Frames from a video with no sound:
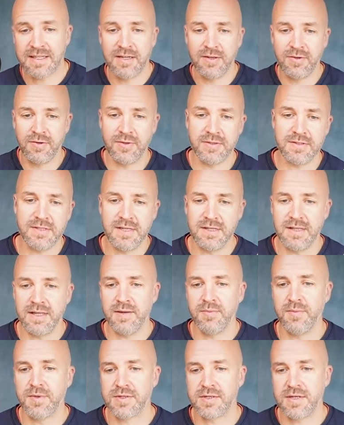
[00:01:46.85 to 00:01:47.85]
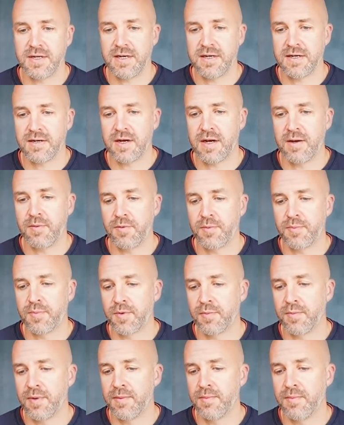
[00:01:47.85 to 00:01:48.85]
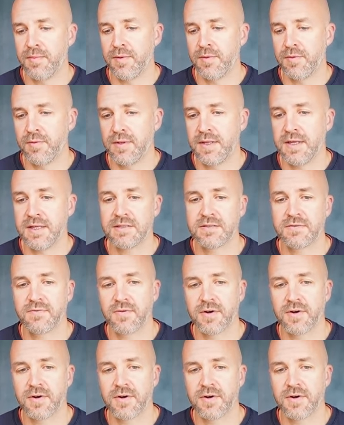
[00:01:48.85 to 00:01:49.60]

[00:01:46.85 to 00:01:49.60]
And you see the image here. I would probably do this,